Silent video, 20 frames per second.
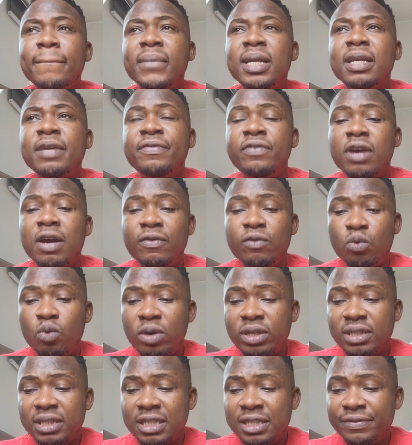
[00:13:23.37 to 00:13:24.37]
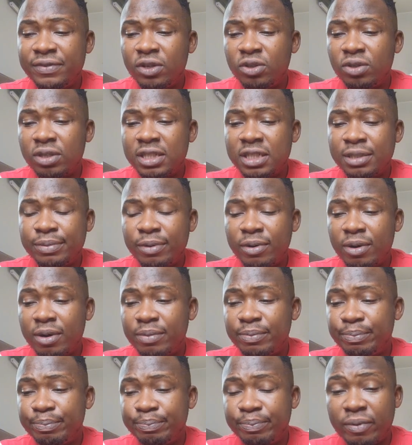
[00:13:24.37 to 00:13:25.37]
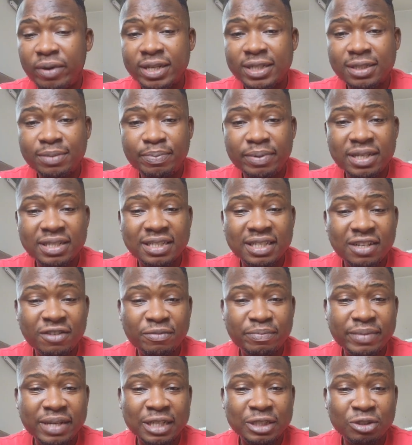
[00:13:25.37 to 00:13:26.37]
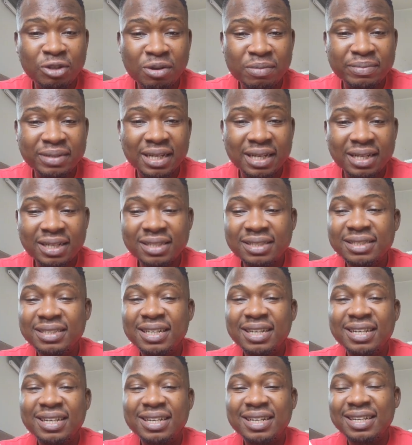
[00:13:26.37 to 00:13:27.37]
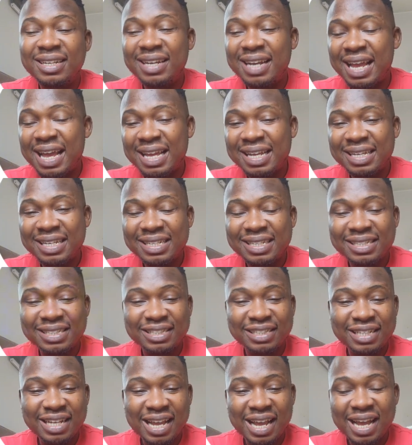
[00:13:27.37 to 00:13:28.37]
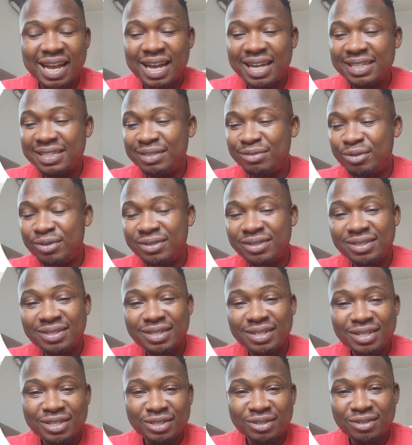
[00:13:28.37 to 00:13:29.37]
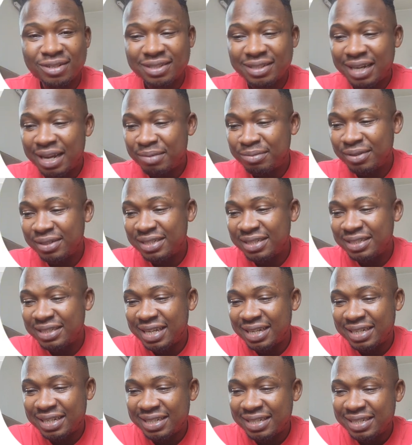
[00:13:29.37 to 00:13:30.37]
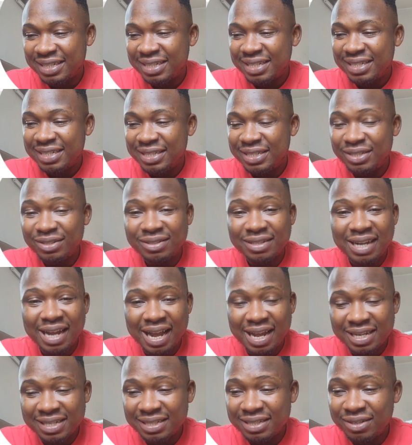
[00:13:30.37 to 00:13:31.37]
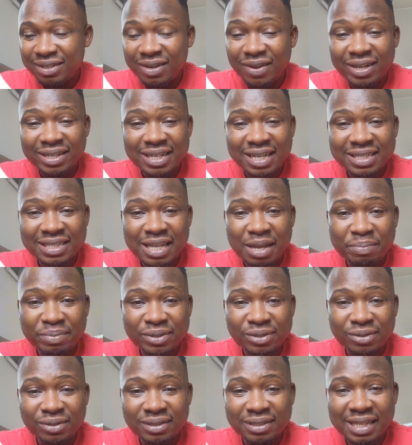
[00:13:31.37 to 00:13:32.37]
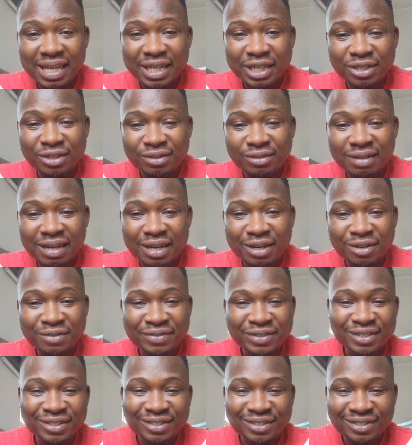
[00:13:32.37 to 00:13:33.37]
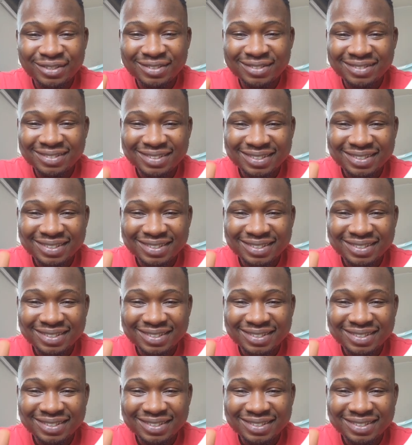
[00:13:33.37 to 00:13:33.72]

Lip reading: if you have watched this video to this point, please give me a thumbnail, like, share, and subscribe to this channel. See you guys on our next episode. Thank you. I love you.